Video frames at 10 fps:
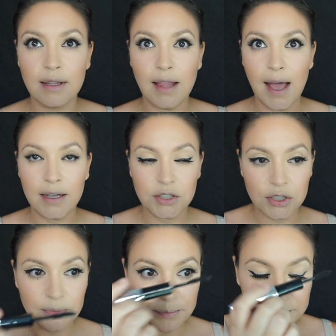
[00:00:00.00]
the
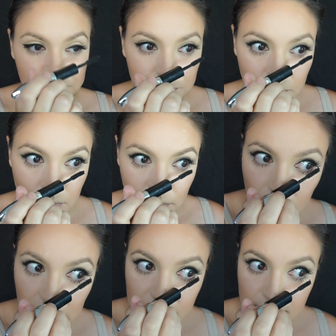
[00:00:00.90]
lash. It
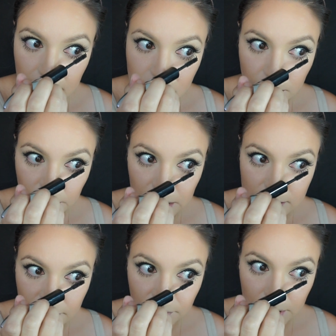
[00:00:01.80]
makes such a big
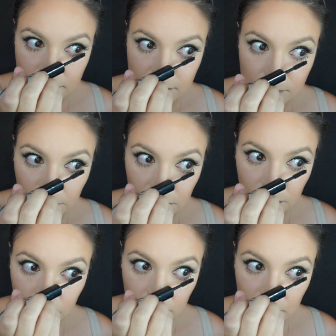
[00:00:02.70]
difference when
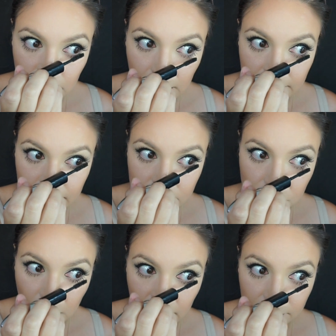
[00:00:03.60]
you let it
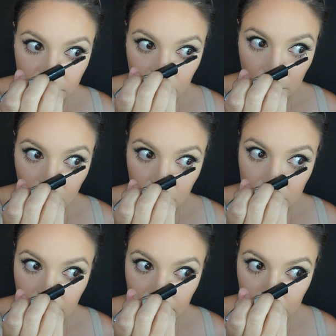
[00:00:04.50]
dry for a long
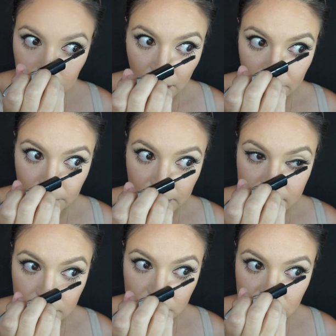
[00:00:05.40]
time.
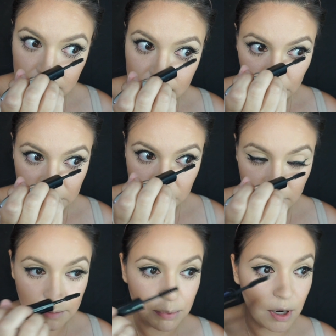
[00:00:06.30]
Otherwise, you're just
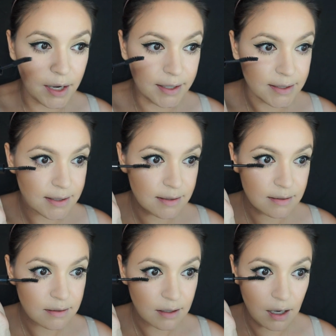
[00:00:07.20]
brushing the product
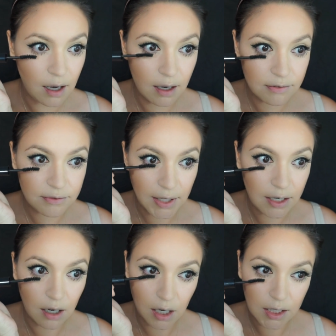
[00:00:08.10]
off and
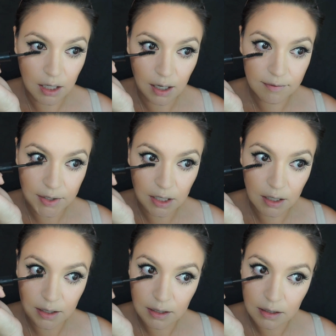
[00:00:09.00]
on, off and
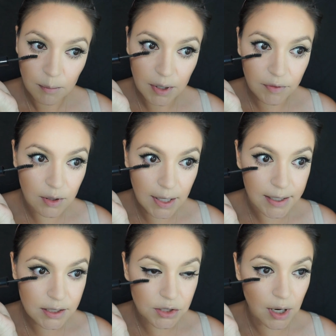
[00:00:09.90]
on. But if you let
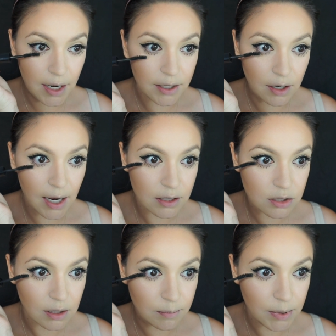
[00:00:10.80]
it dry, you're actually